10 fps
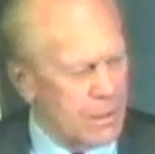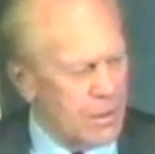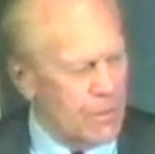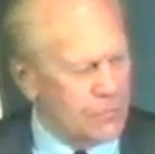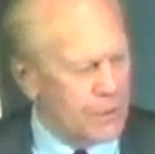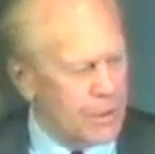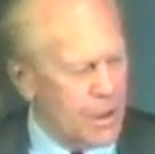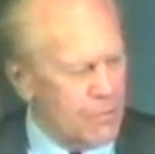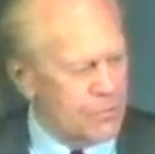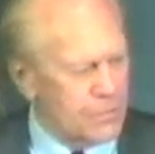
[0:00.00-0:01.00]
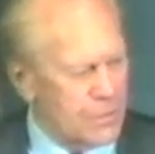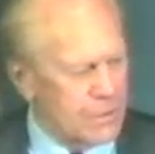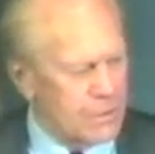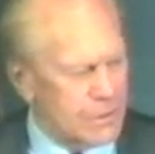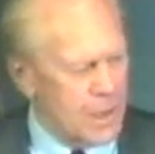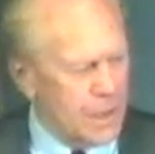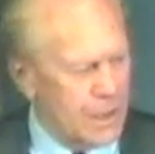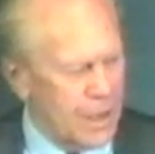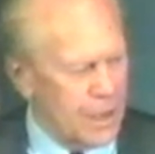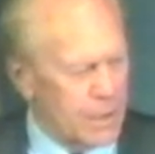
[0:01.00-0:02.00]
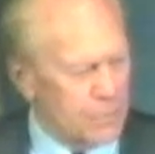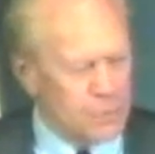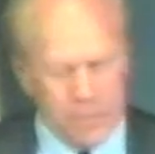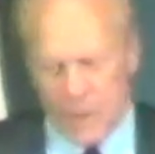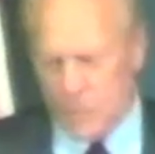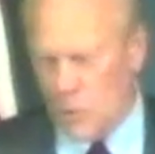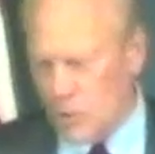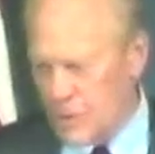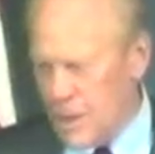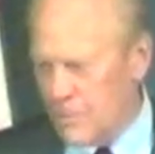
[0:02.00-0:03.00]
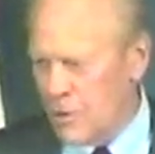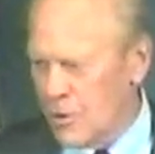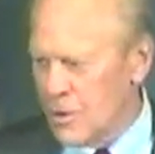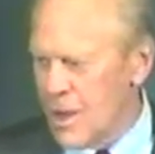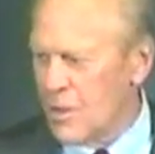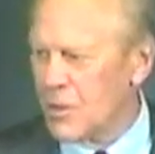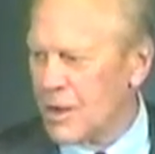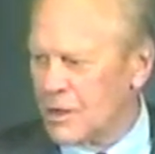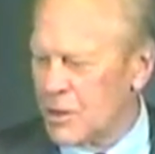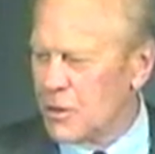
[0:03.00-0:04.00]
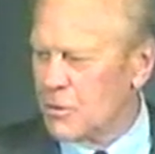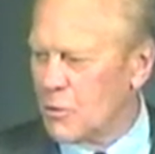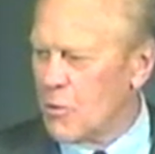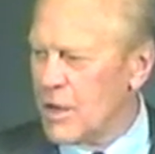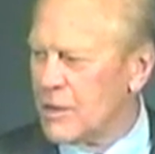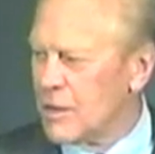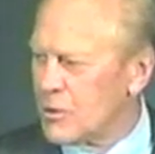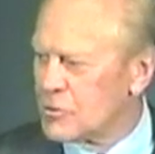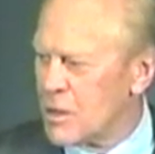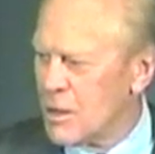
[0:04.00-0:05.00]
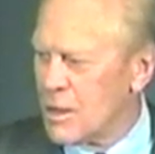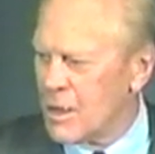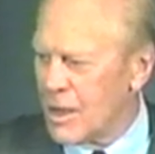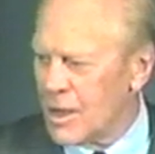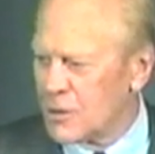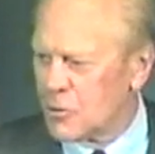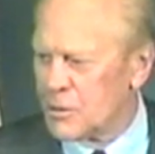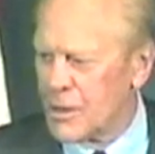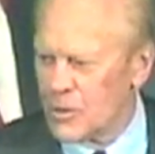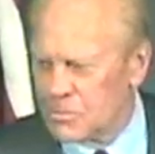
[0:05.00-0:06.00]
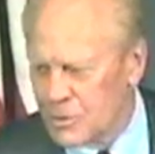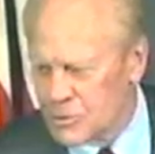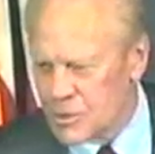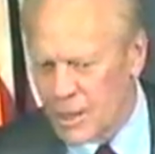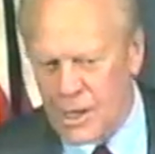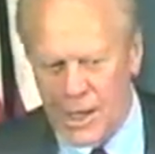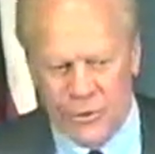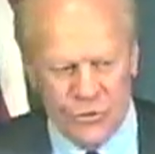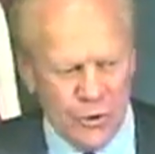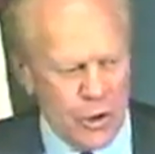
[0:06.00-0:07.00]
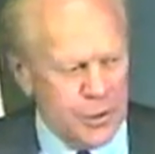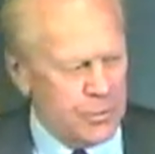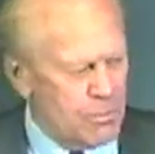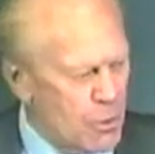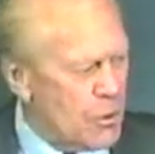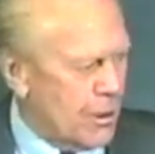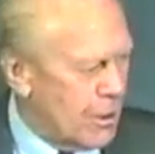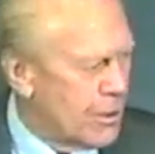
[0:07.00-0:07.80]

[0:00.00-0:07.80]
off the cuff saying I was spending more time here now than I did in the White House, I couldn't help but say I enjoyed it more.